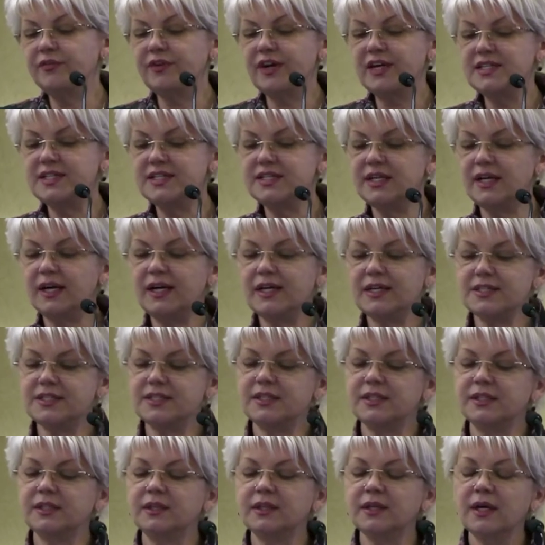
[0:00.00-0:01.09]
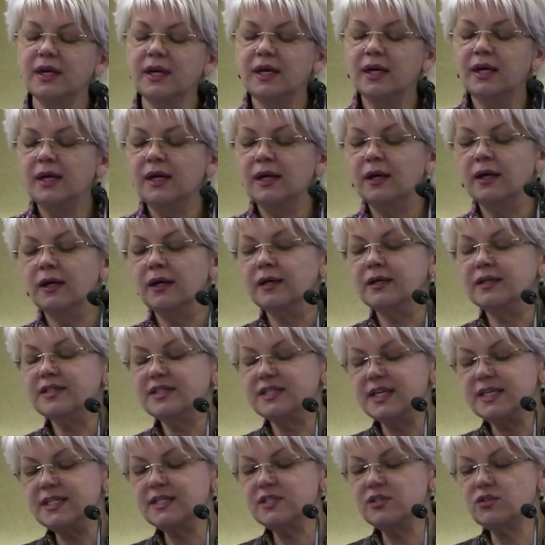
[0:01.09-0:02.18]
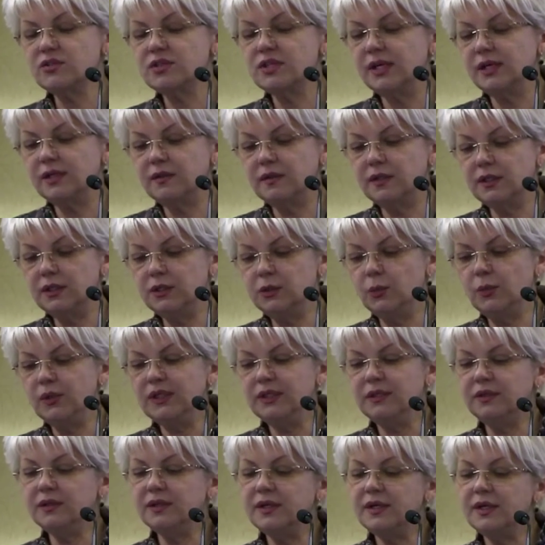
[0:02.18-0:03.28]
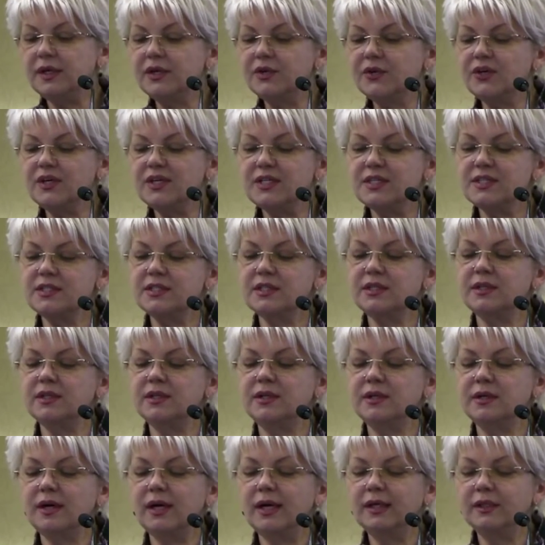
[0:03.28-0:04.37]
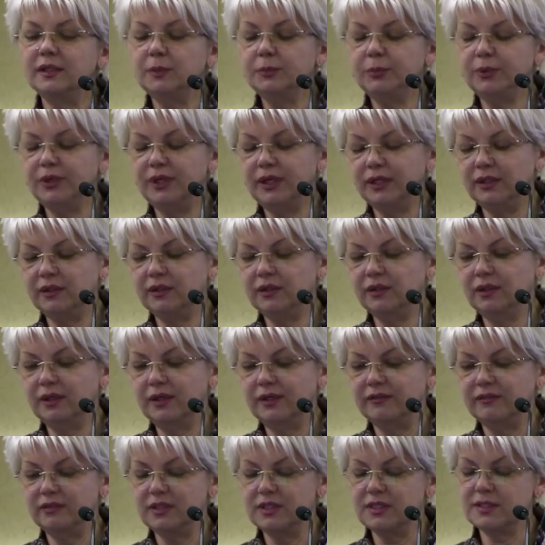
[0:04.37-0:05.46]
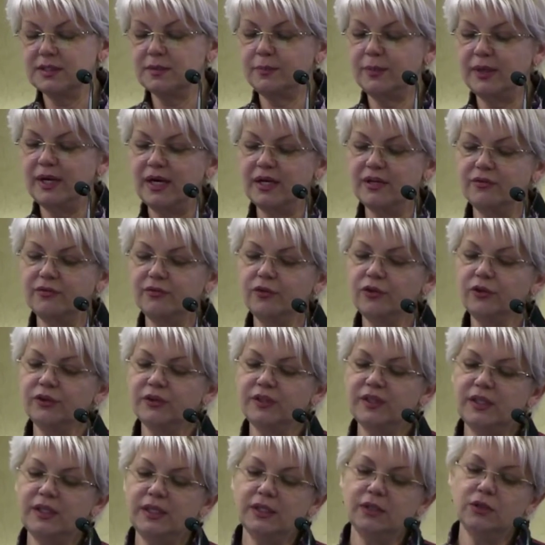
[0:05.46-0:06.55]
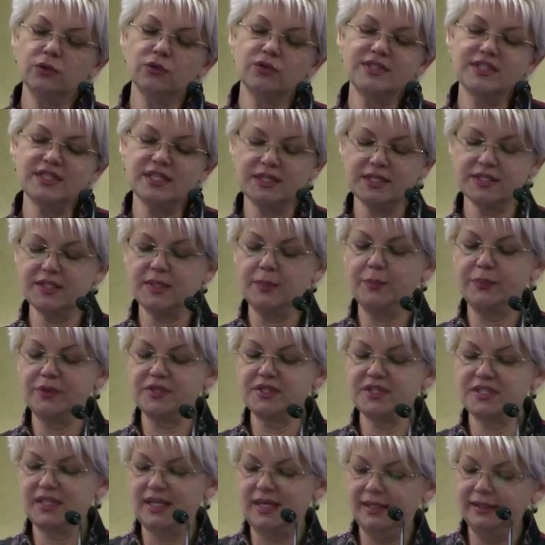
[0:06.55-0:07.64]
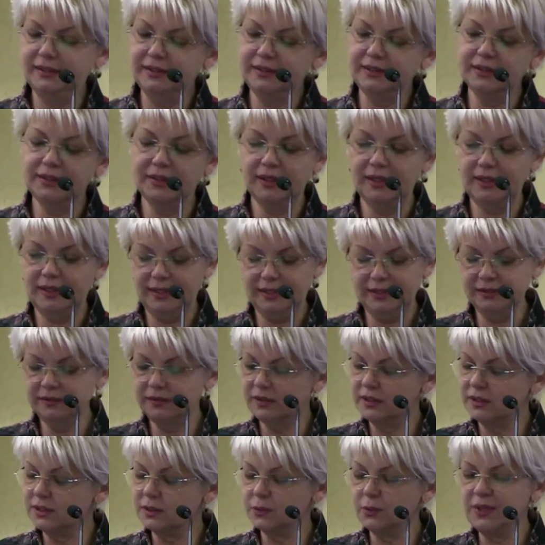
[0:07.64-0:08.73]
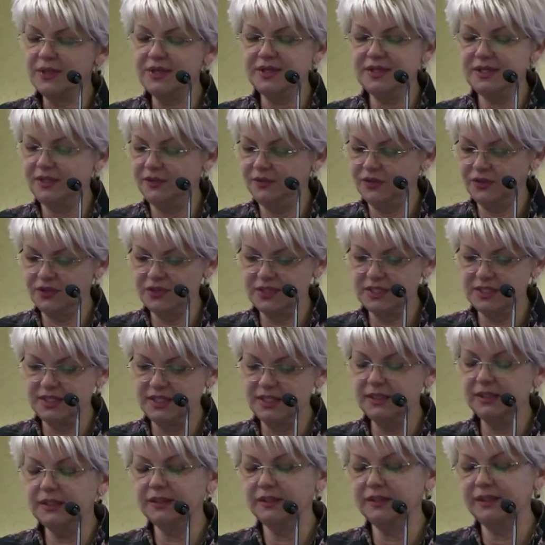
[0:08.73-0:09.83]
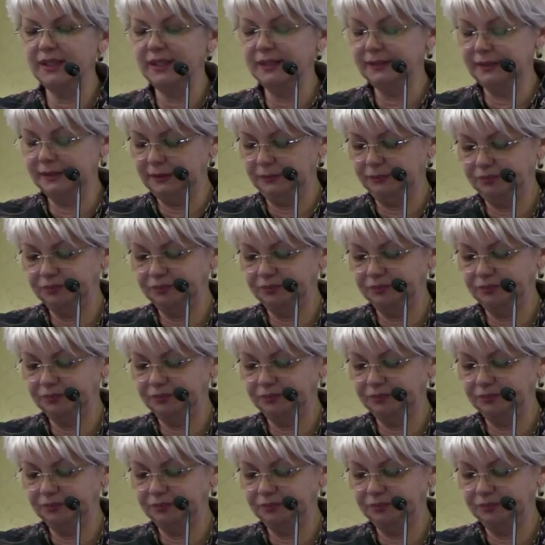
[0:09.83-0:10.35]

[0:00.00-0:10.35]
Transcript: fatty acid is associated with increased in adiponectin levels by 14% to 60%, and it's very interesting that